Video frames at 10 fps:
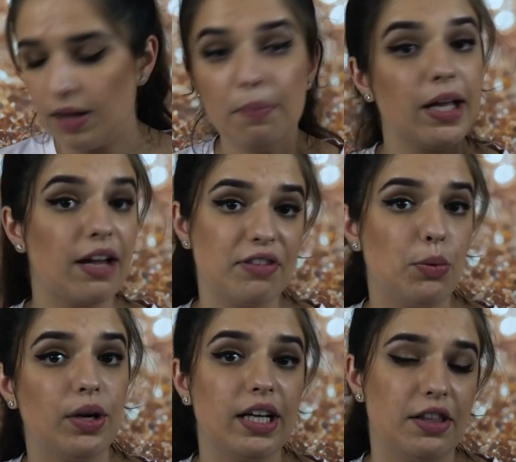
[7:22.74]
But yeah, if you
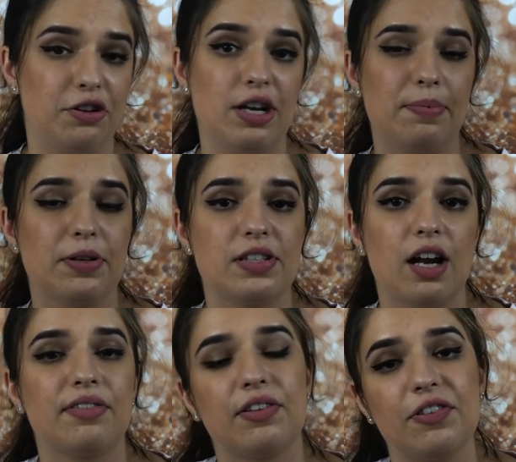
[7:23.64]
want to get 30%
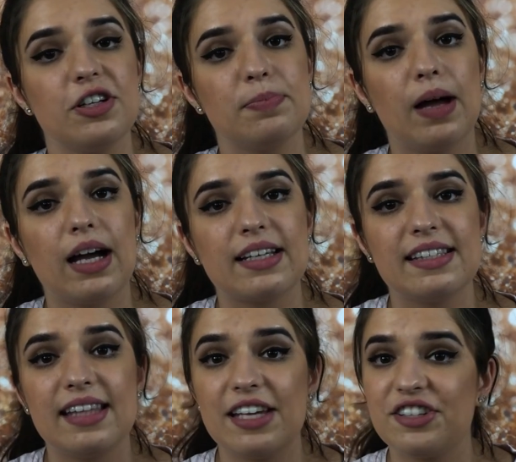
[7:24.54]
off your first box,
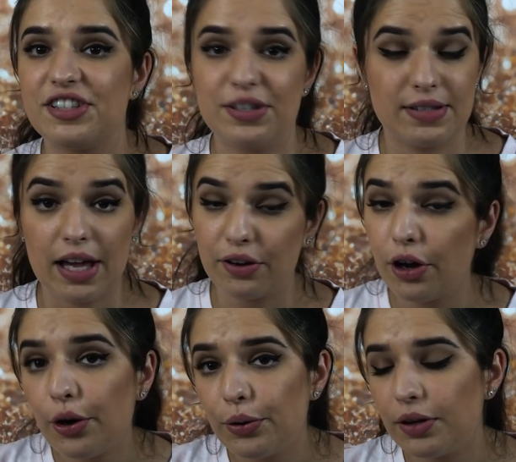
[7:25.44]
then just use that
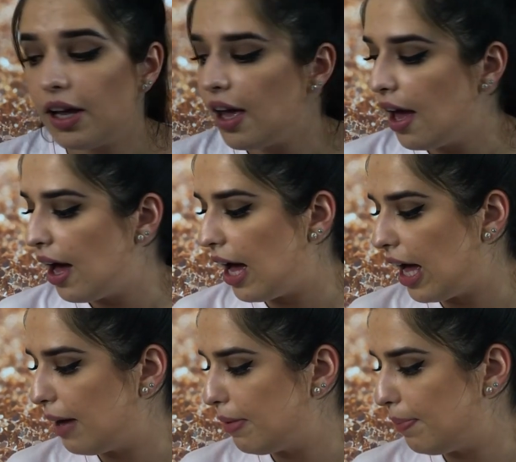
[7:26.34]
code.
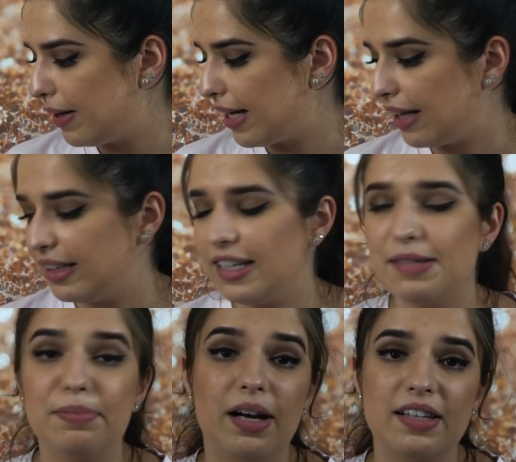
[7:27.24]
But yeah,
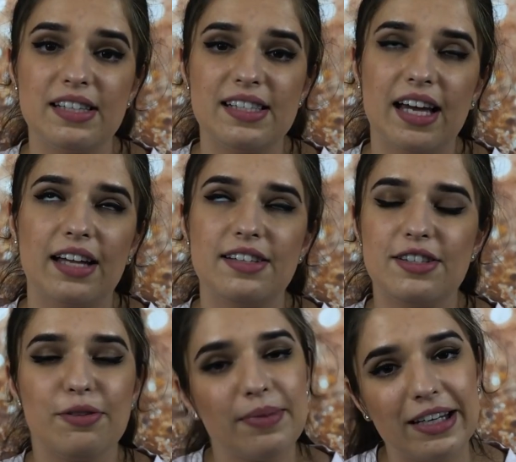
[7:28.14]
these boxes had
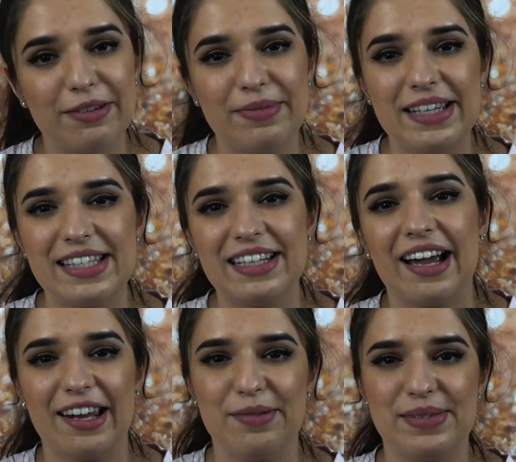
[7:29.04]
so many amazing
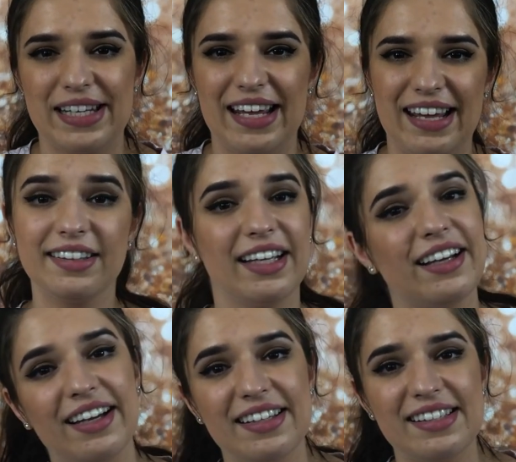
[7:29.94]
items in it, and
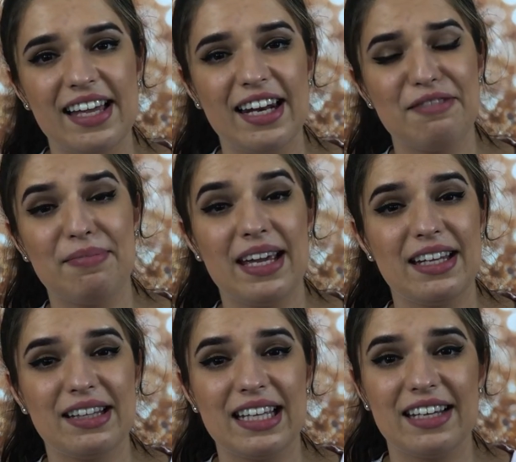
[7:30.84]
like I said, it
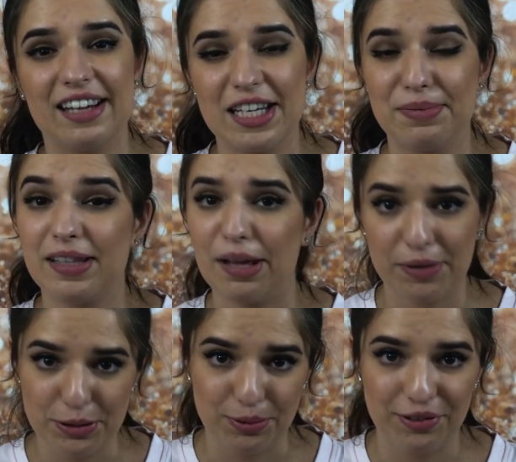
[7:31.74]
made the engagement that
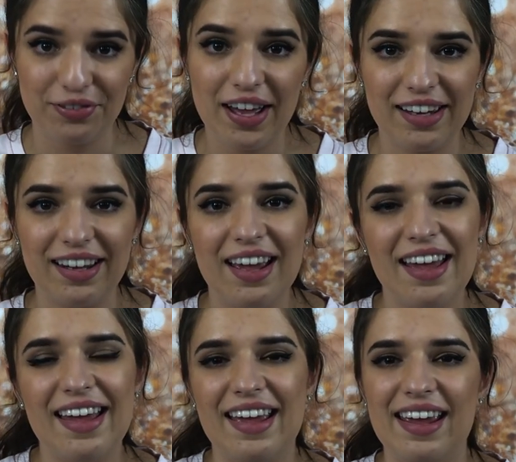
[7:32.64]
much more fun
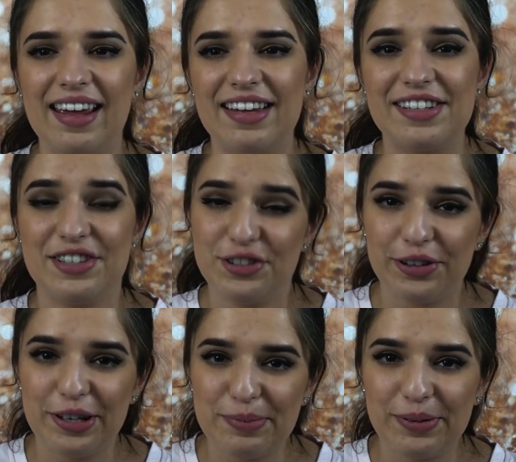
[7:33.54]
and
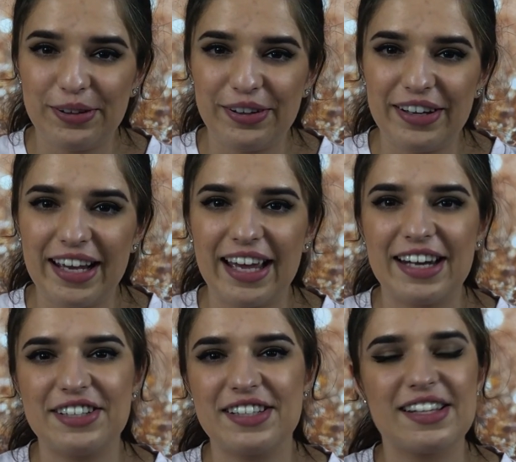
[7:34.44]
enjoyable. And
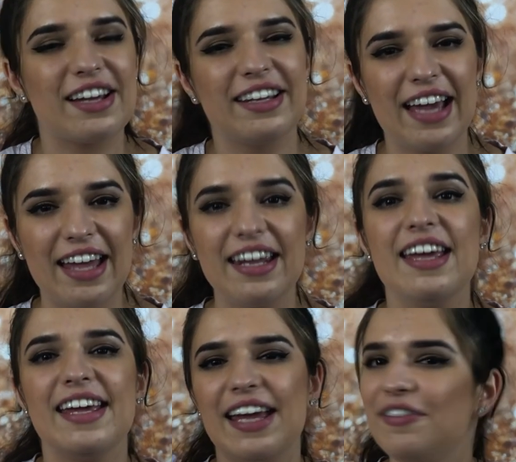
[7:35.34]
it just, again,
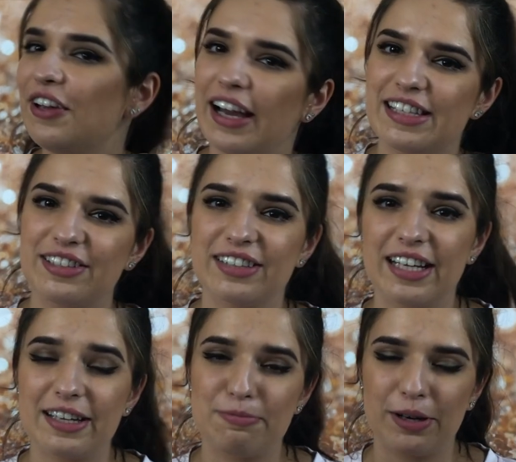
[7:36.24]
if you guys are
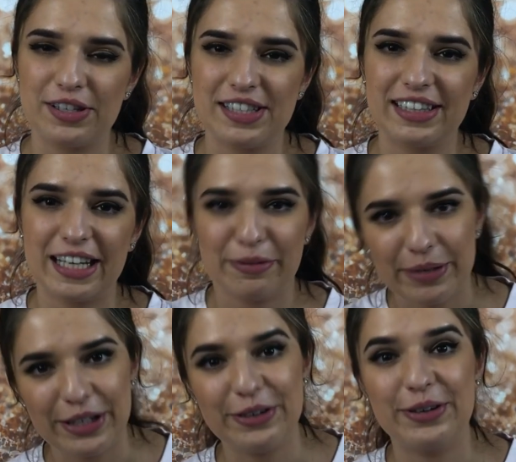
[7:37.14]
like a person like
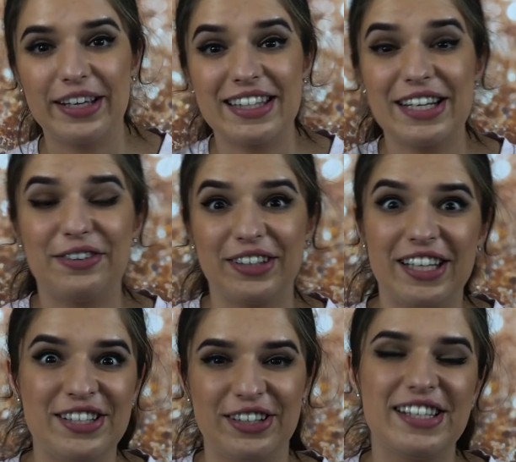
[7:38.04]
me who gets like
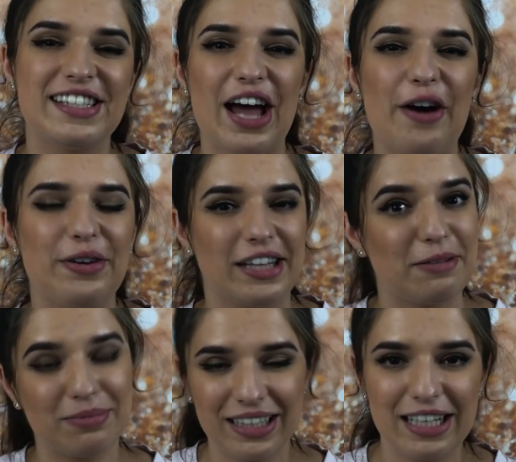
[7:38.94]
really stressed out with
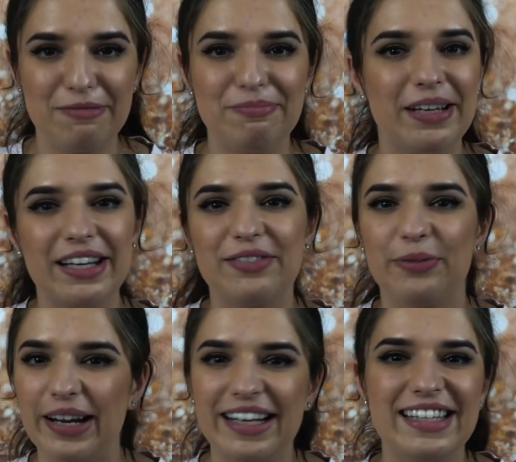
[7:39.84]
like planning big
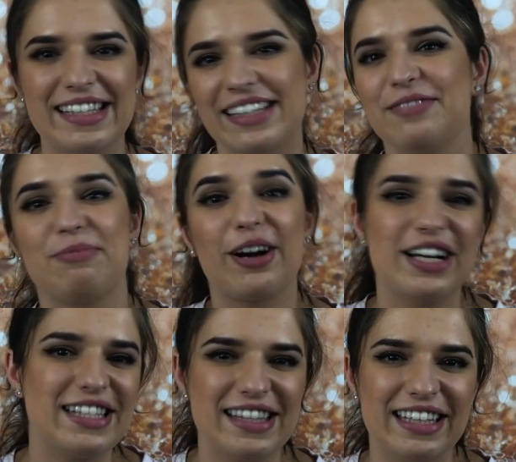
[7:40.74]
weddings and
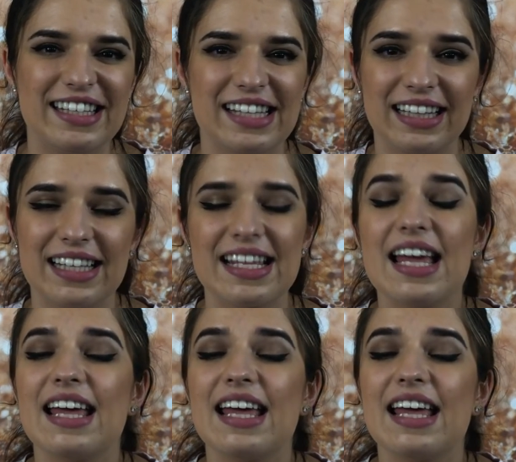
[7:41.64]
parties and things like this